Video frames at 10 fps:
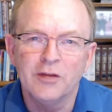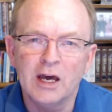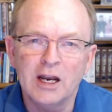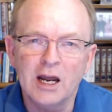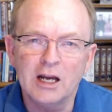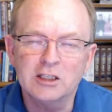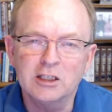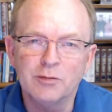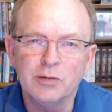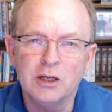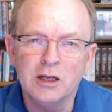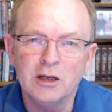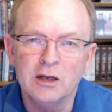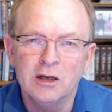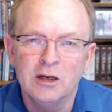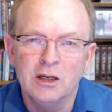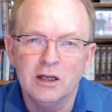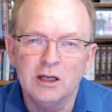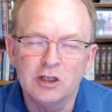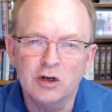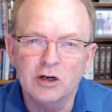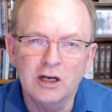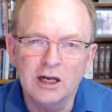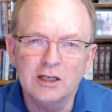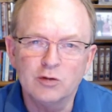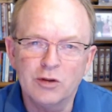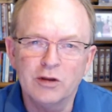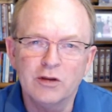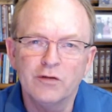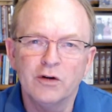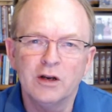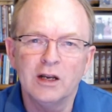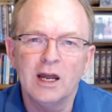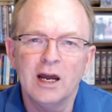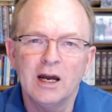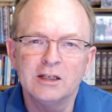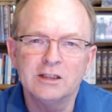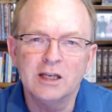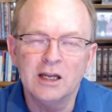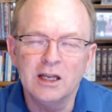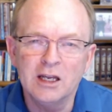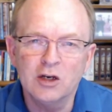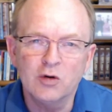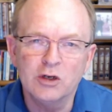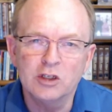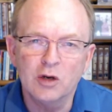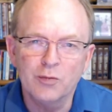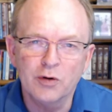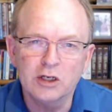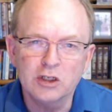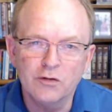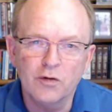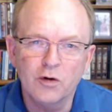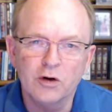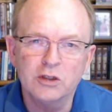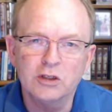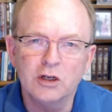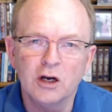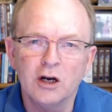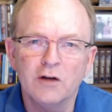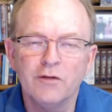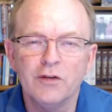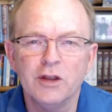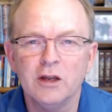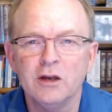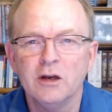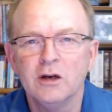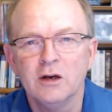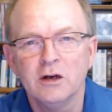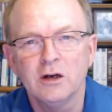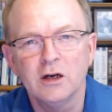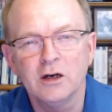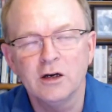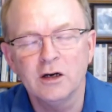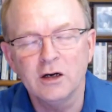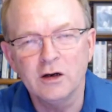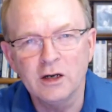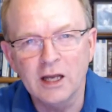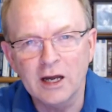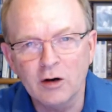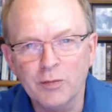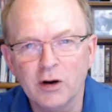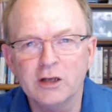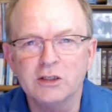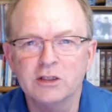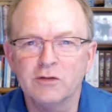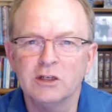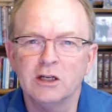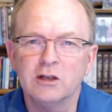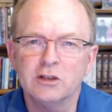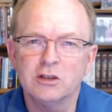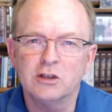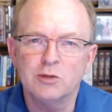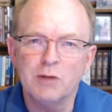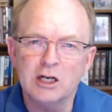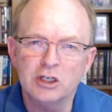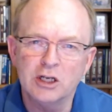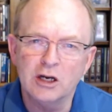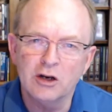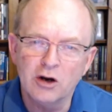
that has to be internalized within the foot as an increased compression force of the uh, lateral process of the talus smashing down